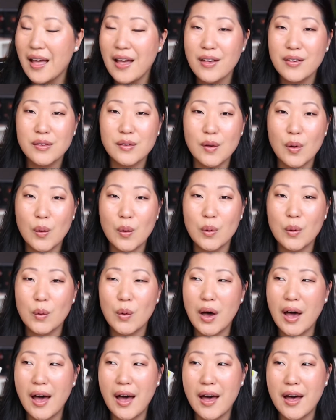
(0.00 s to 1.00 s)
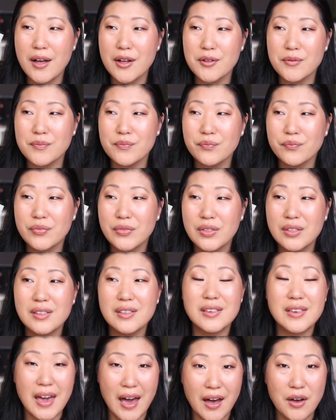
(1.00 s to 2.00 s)
So
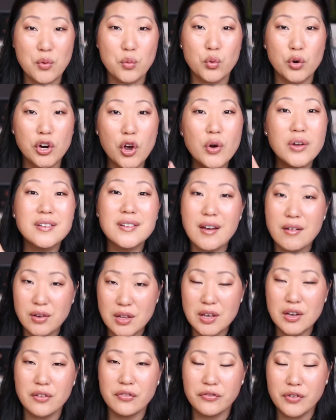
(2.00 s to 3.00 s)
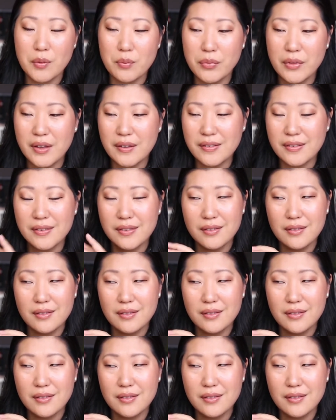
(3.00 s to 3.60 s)
yeah, we're going downhill from this.